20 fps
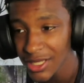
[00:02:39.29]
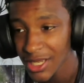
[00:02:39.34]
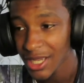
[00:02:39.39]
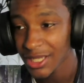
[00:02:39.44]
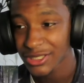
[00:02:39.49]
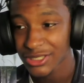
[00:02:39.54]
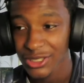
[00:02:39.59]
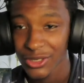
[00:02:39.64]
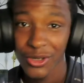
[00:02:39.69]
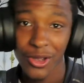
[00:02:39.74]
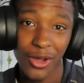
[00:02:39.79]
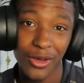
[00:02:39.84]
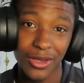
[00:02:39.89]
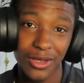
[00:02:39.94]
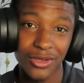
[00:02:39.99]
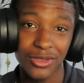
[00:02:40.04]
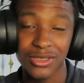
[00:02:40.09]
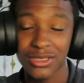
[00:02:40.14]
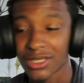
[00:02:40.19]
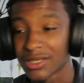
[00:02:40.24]
I'll show y'all a
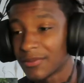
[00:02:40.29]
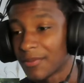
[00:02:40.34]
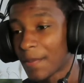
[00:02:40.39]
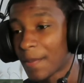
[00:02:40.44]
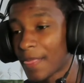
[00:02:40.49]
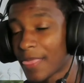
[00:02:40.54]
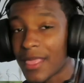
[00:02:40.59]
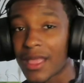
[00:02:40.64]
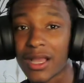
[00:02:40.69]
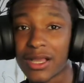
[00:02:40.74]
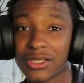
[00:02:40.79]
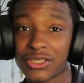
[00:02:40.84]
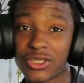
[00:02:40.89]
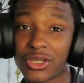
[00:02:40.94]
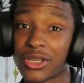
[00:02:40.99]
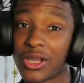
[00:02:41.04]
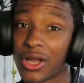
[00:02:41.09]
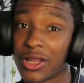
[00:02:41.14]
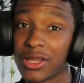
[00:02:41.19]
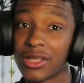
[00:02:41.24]
little something. I'll
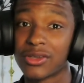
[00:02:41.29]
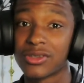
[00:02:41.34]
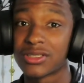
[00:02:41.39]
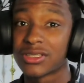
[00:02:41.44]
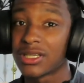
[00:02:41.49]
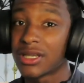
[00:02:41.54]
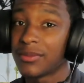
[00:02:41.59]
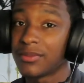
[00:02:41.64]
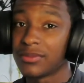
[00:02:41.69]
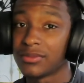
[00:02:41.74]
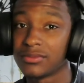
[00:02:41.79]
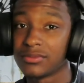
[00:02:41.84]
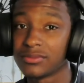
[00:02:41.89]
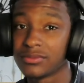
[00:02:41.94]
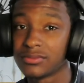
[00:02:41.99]
show y'all a little something.